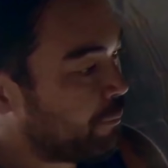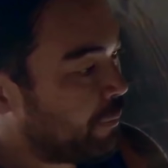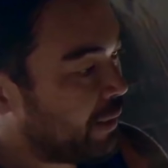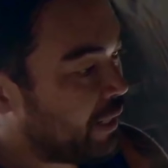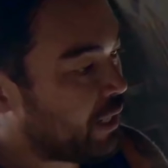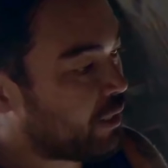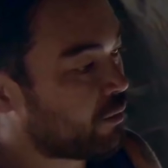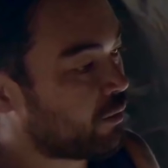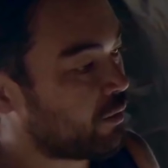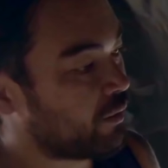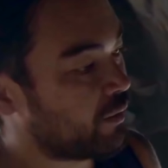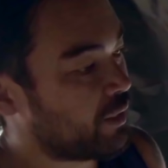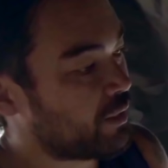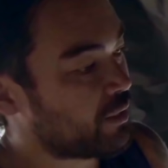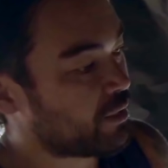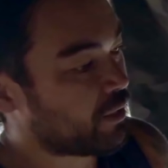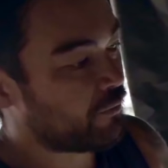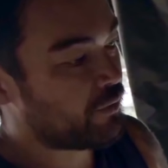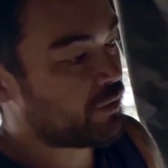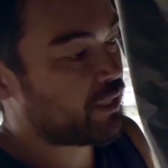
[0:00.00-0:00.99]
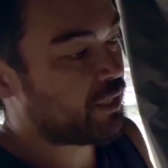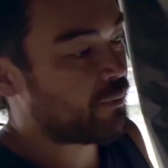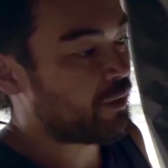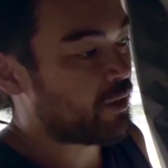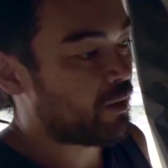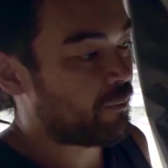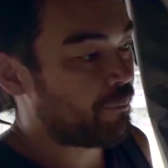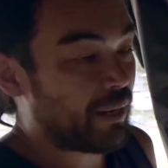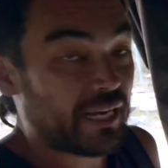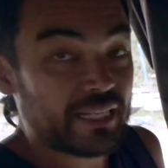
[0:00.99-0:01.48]
prepare all of this.
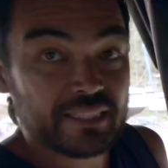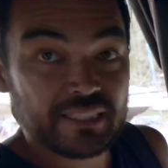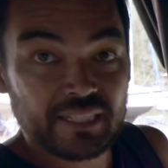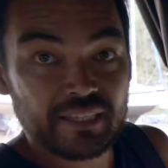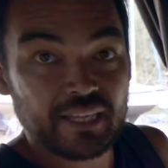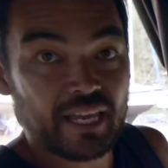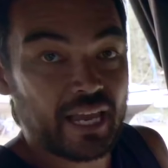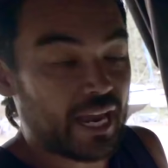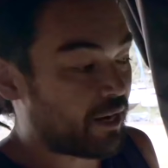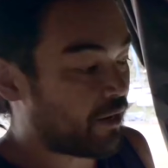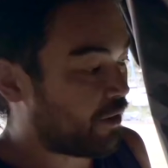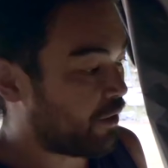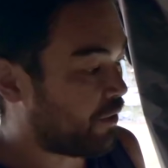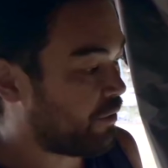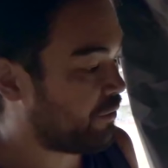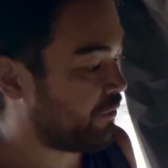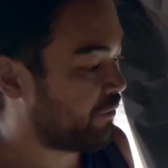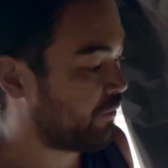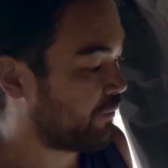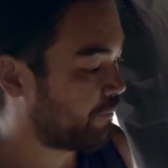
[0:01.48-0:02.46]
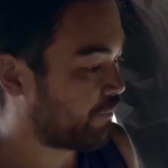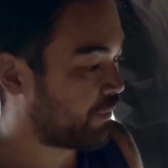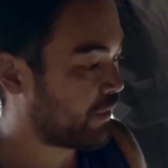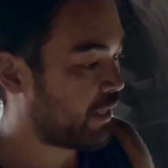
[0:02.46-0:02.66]
Obviously, we're not painting the anode.